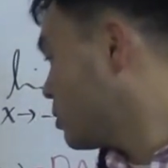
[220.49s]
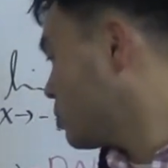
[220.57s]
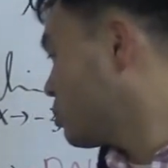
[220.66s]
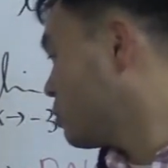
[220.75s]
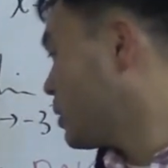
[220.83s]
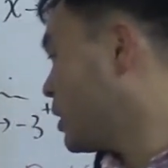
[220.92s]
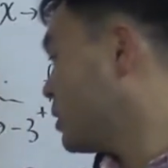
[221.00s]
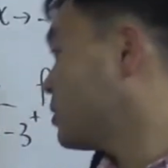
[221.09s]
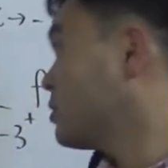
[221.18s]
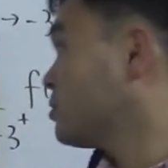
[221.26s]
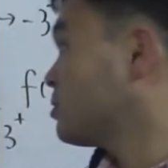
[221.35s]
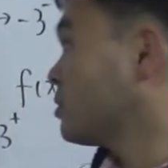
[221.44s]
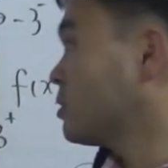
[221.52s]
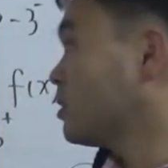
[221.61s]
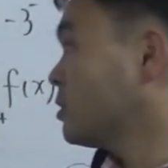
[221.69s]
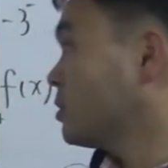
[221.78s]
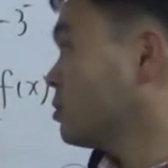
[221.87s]
domain is,
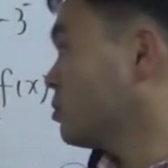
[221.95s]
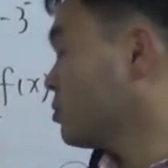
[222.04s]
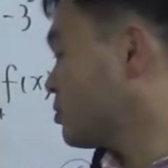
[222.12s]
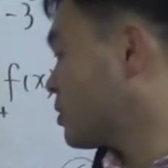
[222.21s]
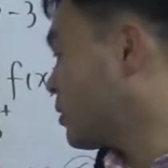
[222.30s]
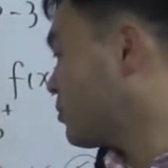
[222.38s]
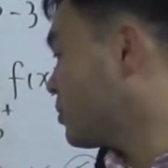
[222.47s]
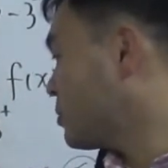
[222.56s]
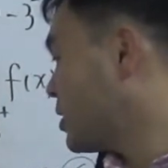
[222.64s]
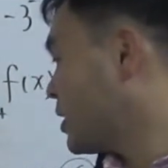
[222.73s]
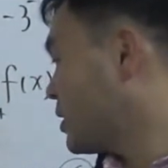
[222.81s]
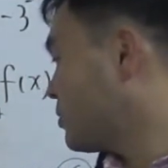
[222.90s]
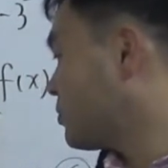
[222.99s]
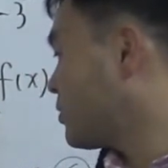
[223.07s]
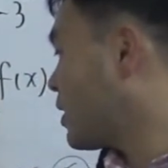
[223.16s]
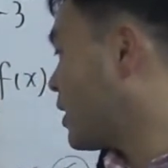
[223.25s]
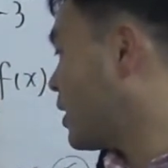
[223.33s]
you start from
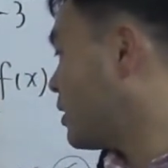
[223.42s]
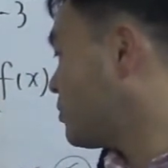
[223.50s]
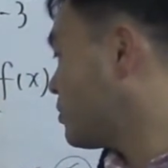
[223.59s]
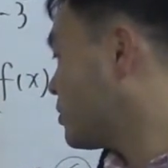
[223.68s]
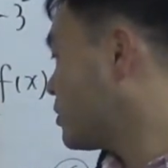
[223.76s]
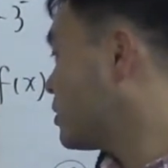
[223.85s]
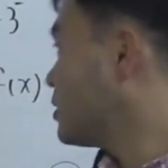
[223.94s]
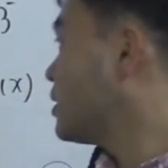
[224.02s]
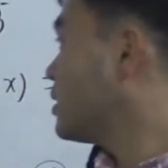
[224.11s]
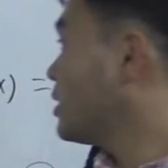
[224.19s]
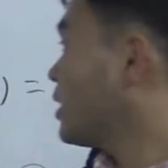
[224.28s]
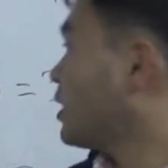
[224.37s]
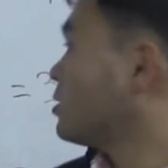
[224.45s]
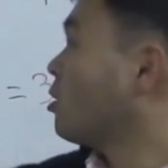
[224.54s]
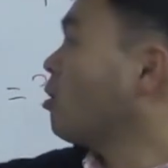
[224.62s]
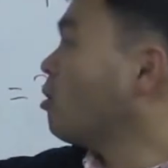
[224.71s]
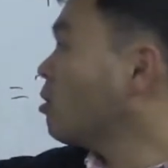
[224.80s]
-5, and
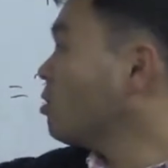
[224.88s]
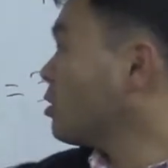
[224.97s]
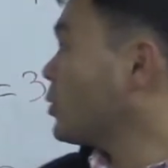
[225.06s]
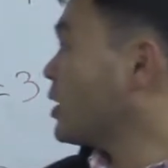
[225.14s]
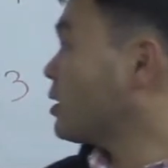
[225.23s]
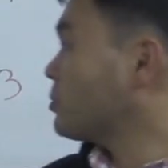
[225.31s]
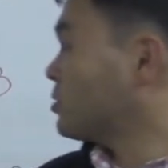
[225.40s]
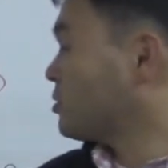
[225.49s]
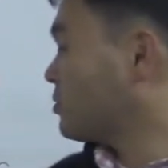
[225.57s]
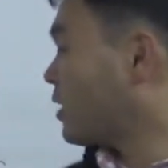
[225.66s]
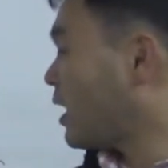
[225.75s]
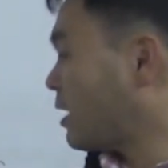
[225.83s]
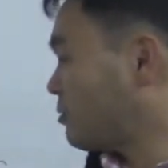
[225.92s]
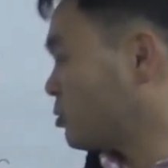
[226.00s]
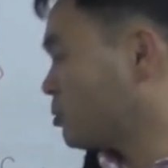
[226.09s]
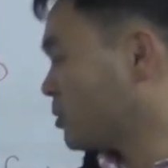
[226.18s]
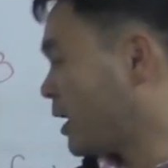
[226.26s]
all the way up to 5
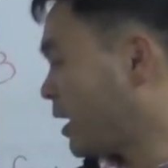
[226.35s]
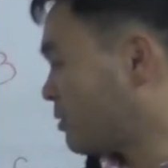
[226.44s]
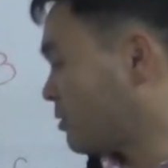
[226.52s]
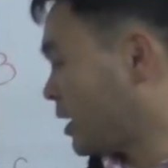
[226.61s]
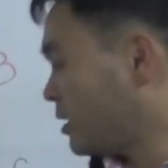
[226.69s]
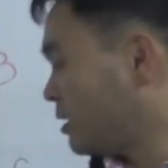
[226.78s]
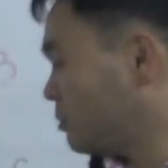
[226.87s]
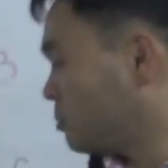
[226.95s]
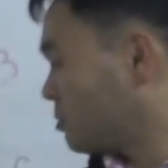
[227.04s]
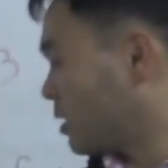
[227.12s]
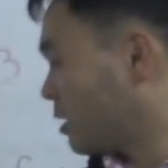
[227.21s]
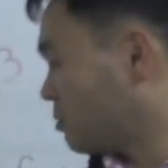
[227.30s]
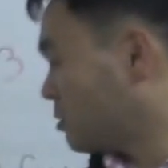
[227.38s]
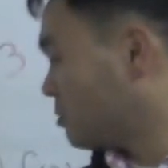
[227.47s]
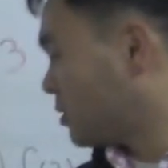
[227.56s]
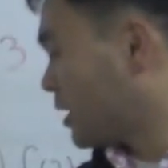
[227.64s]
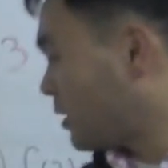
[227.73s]
you don't have any
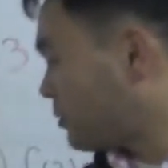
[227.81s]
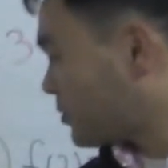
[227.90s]
problem, but at